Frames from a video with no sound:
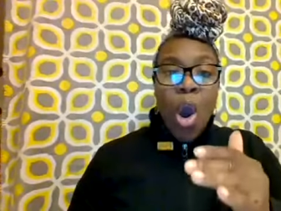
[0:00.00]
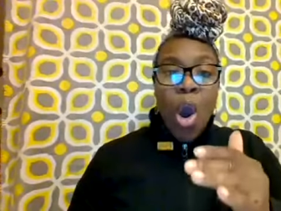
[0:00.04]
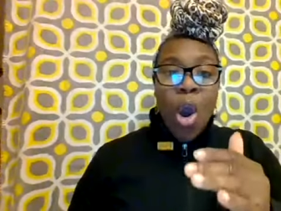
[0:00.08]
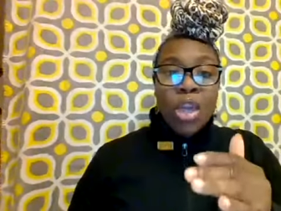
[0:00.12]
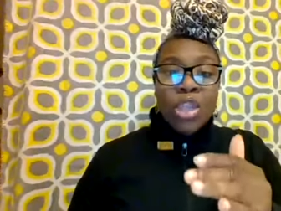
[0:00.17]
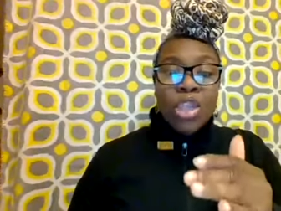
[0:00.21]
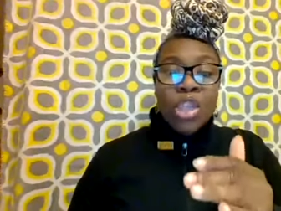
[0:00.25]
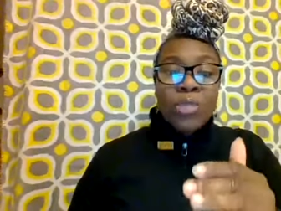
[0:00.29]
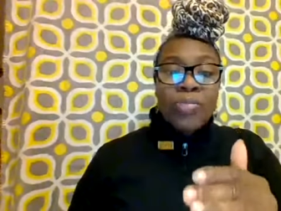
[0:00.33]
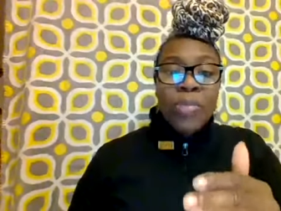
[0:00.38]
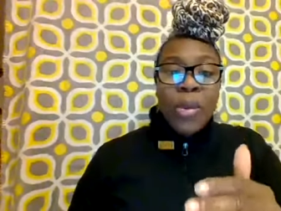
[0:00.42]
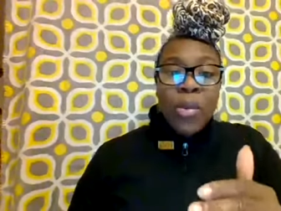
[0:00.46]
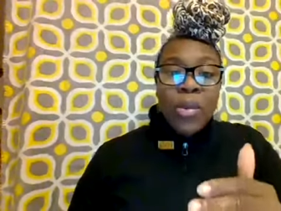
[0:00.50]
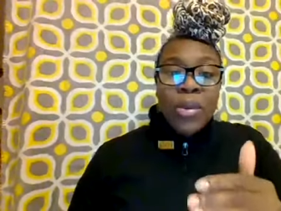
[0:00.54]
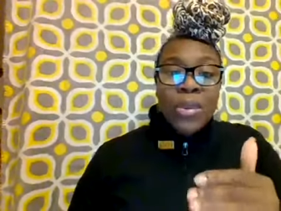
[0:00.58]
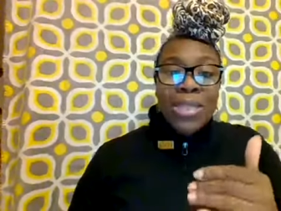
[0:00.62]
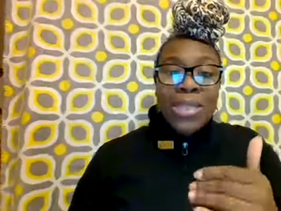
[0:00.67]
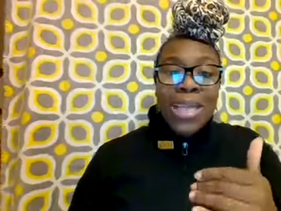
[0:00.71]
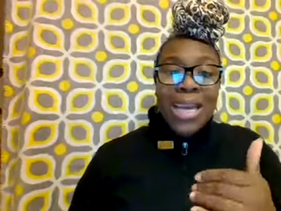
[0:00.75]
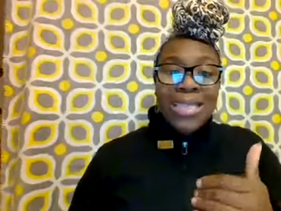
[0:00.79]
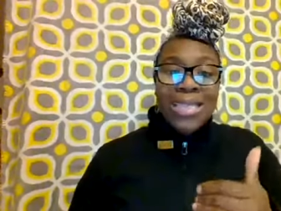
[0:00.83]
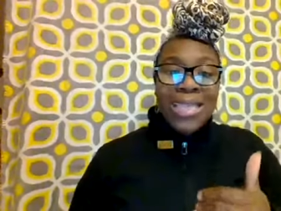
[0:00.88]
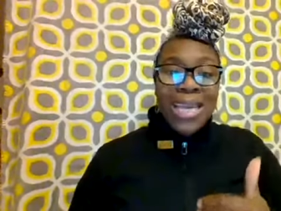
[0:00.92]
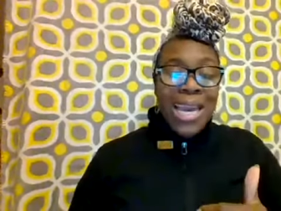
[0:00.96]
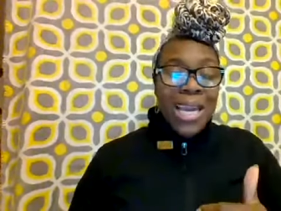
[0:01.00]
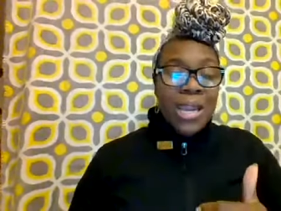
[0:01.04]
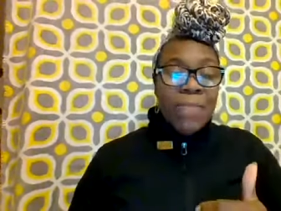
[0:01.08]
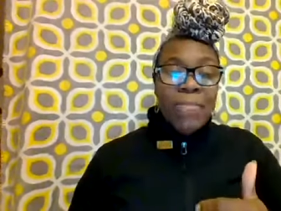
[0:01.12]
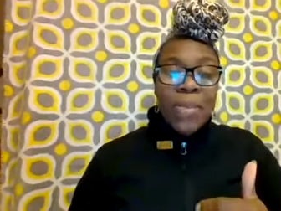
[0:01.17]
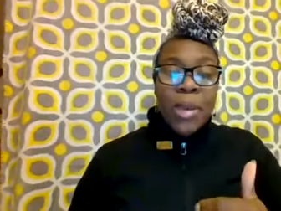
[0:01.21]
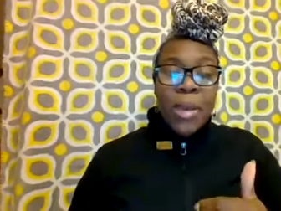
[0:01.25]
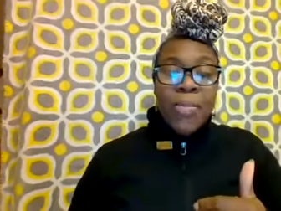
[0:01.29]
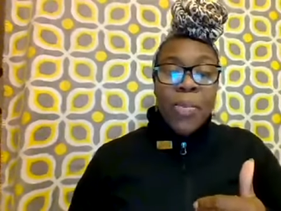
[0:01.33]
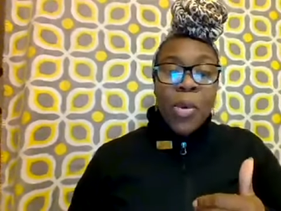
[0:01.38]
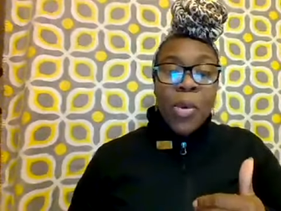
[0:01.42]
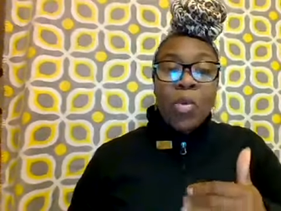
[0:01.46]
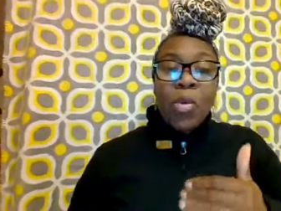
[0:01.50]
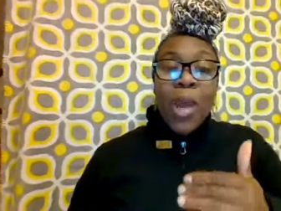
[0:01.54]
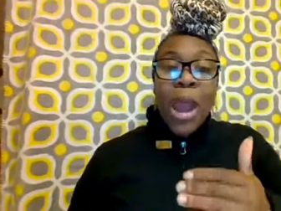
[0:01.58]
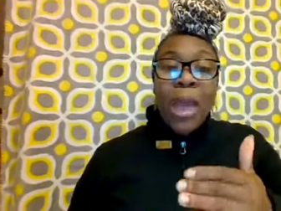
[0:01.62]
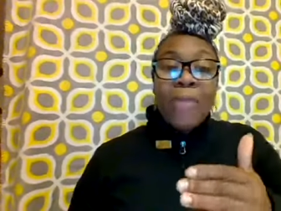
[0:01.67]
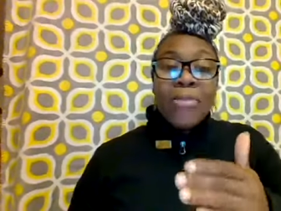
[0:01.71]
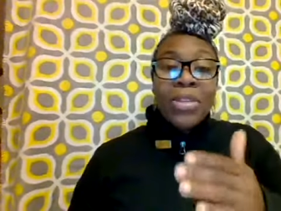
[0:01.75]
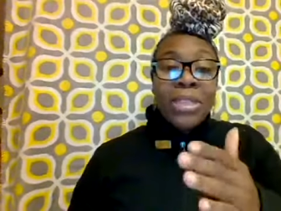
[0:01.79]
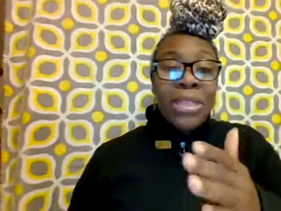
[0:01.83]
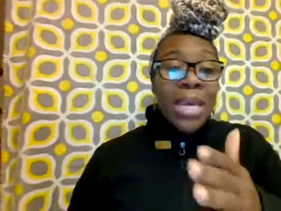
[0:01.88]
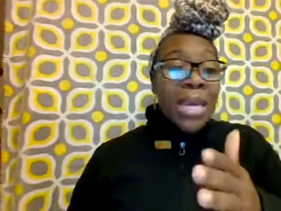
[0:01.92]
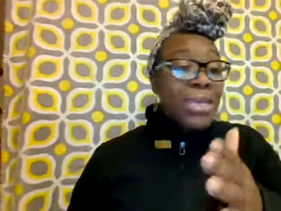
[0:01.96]
Spirits that's in people
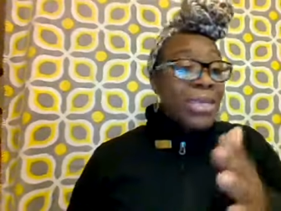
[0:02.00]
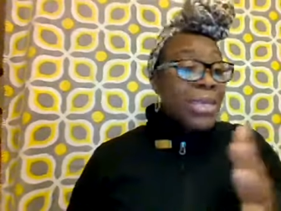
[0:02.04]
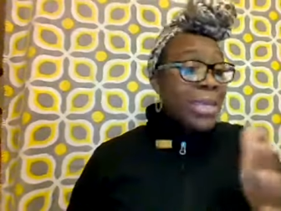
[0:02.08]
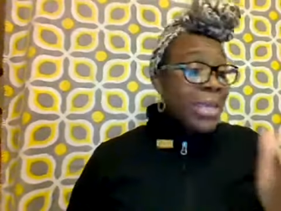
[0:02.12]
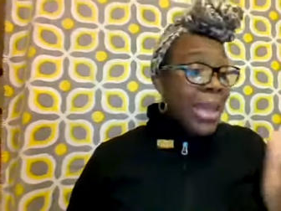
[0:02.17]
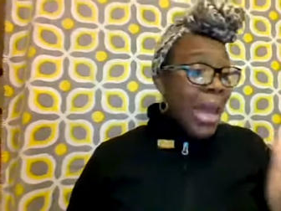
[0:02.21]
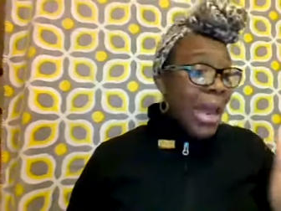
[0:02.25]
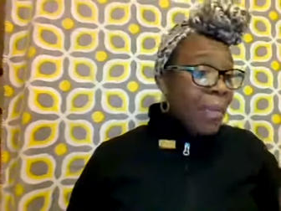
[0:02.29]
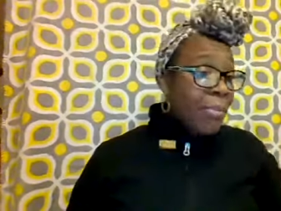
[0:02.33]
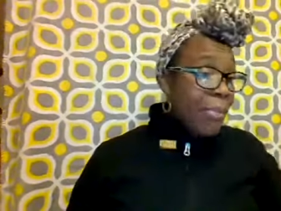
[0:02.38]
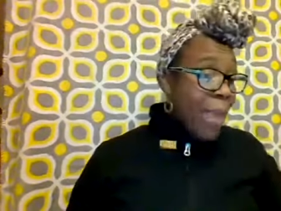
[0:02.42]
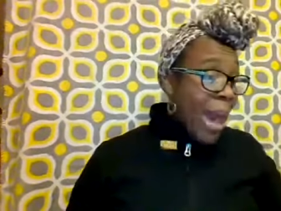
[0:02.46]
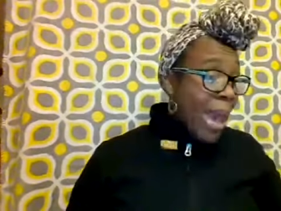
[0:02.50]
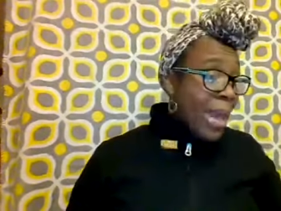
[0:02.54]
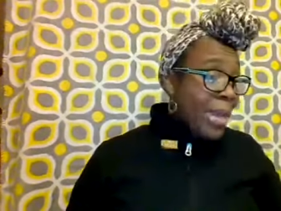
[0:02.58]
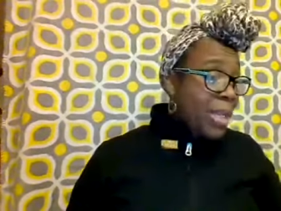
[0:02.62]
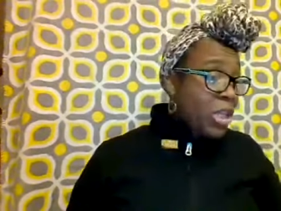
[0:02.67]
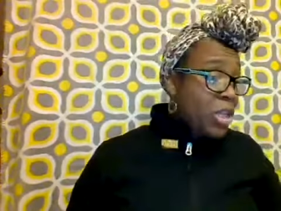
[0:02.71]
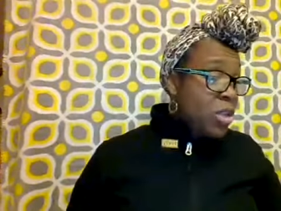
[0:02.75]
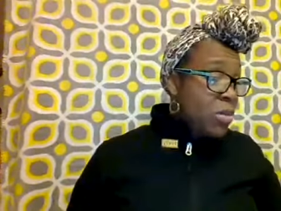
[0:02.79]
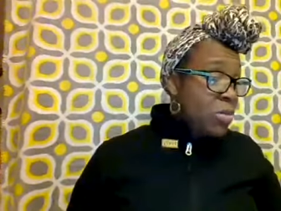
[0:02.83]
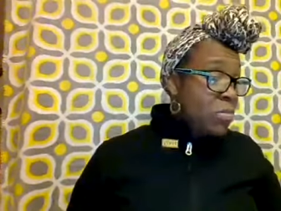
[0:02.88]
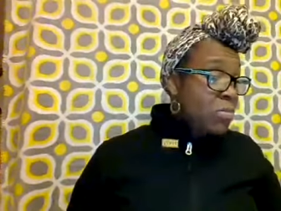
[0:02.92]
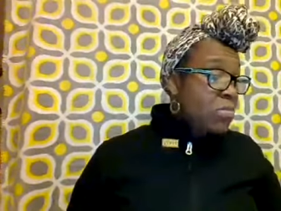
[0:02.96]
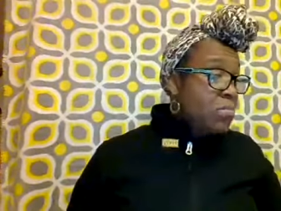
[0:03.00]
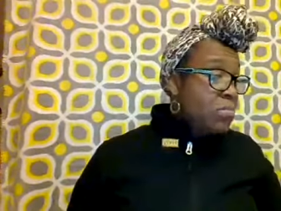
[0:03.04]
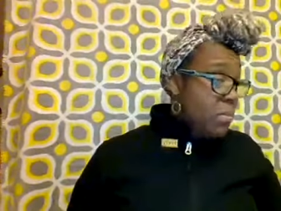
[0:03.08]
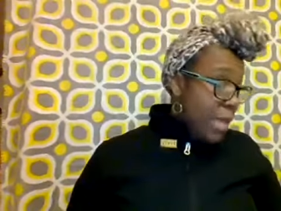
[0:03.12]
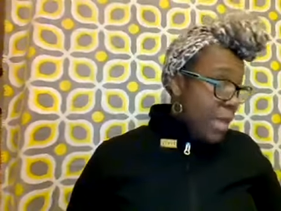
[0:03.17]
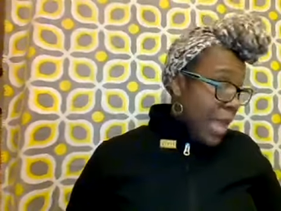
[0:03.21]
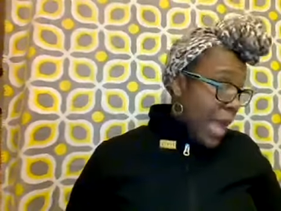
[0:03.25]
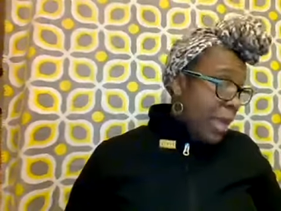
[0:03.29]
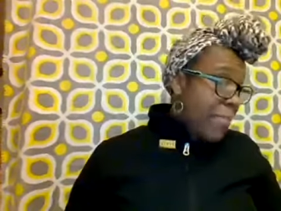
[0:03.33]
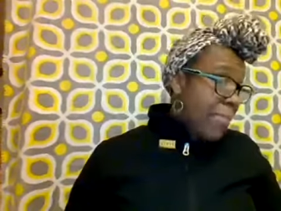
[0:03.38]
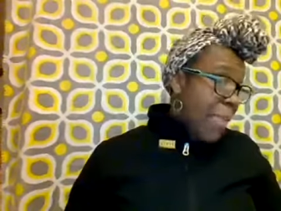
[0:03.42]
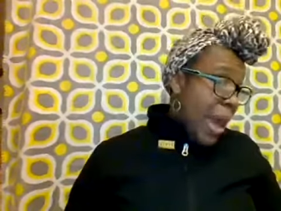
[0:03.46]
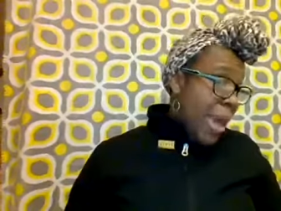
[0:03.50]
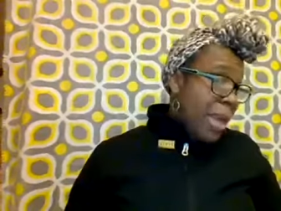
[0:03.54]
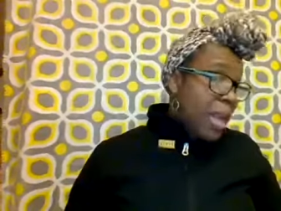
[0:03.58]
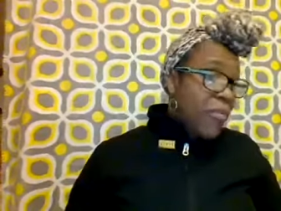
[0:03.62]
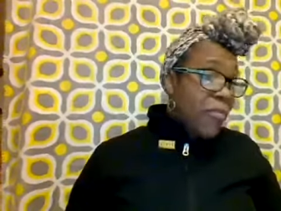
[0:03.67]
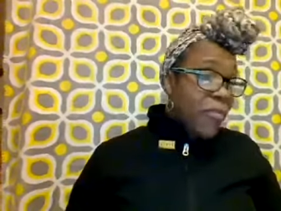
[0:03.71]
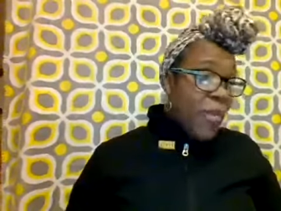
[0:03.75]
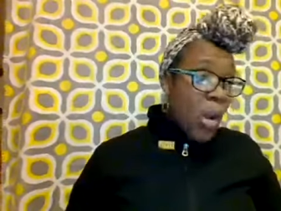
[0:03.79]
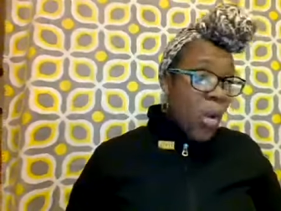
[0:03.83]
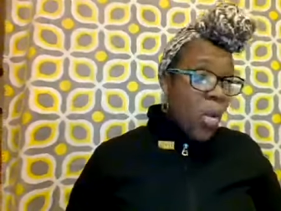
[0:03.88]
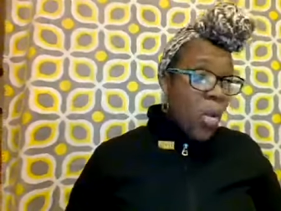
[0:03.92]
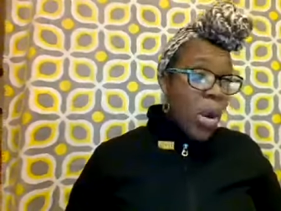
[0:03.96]
gravitate to like-minded, like-minded
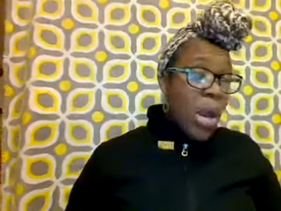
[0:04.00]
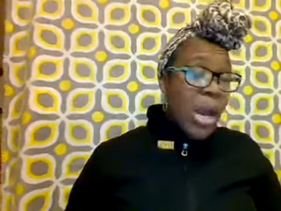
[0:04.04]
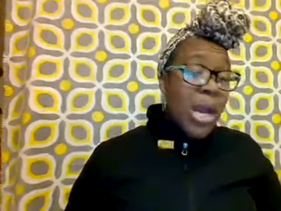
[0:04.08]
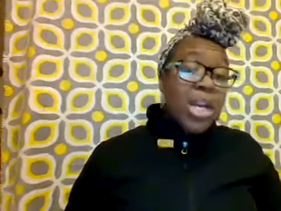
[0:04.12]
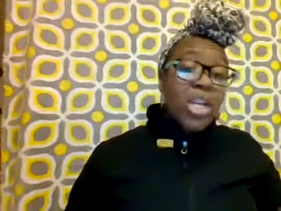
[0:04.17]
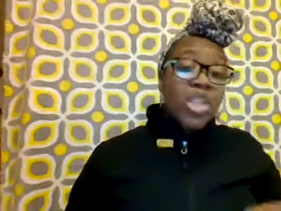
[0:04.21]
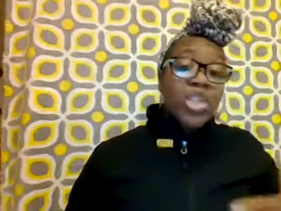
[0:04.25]
folk.